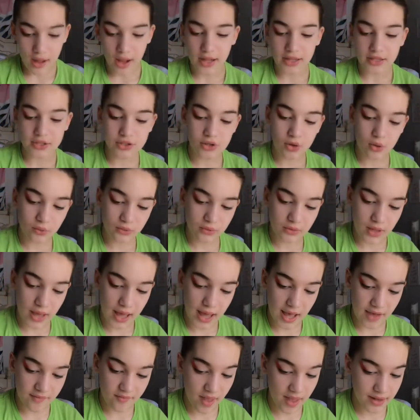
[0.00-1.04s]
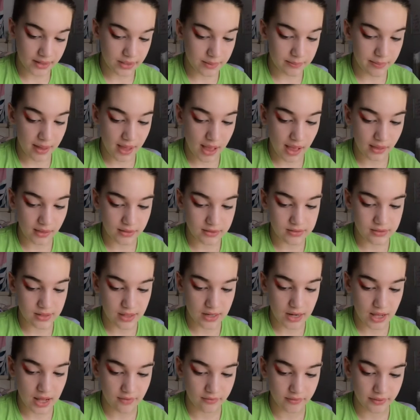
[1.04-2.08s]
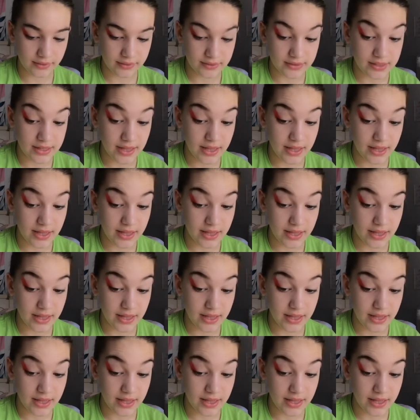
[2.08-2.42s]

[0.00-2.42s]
I don't have any palettes that have like